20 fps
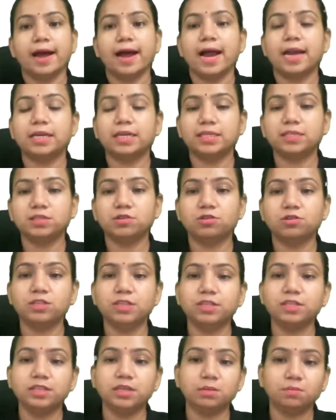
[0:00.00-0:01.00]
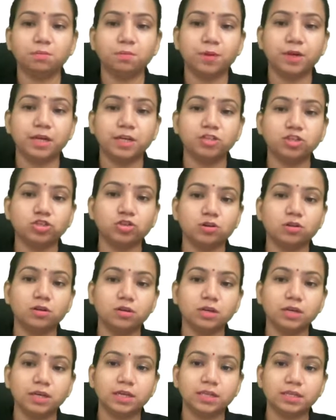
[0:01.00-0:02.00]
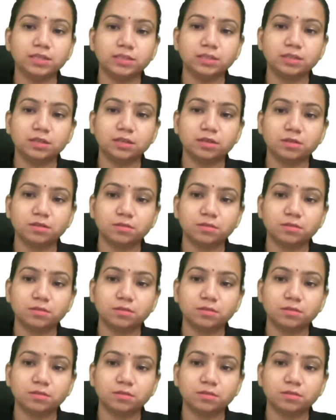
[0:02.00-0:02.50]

At a certain temperature is,